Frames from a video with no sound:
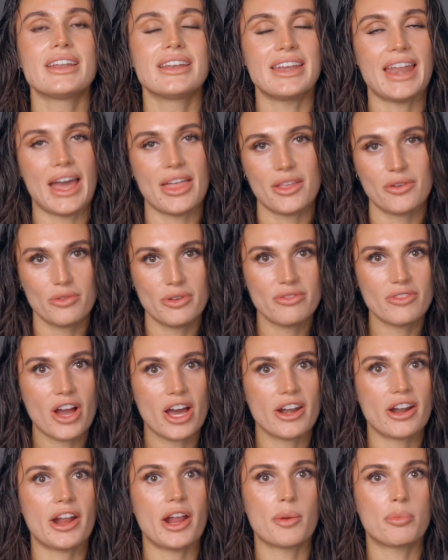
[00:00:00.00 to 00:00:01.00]
Now that we've
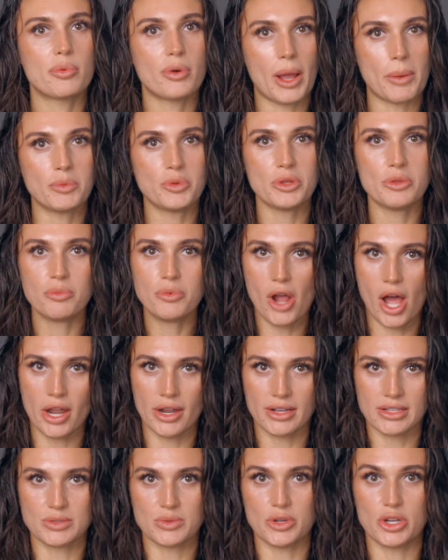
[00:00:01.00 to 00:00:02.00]
got our hair prepped with
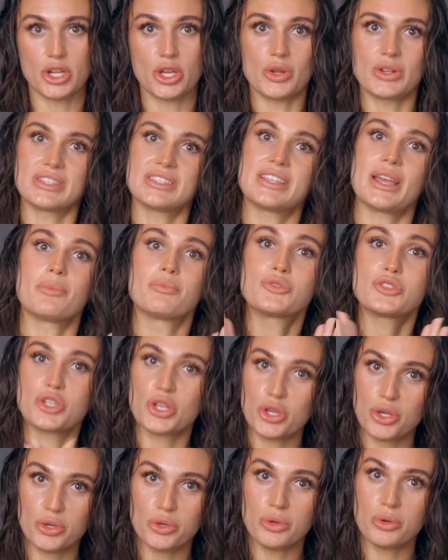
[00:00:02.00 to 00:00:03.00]
products, we're gonna go to step
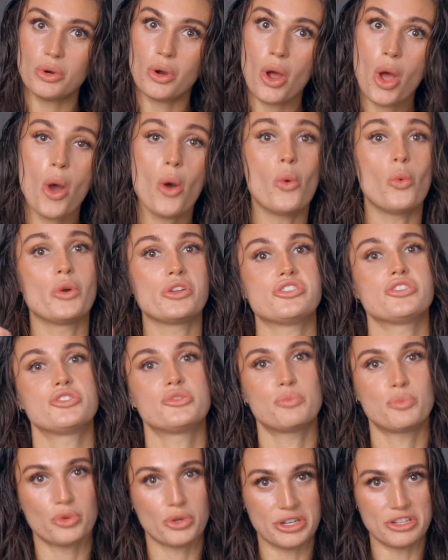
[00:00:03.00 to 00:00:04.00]
2, which
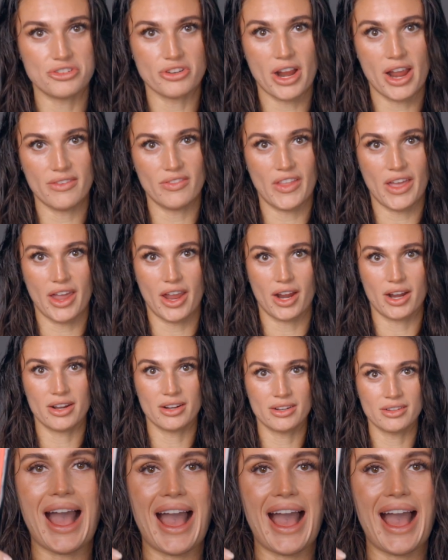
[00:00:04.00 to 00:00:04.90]
is pre-drying the hair.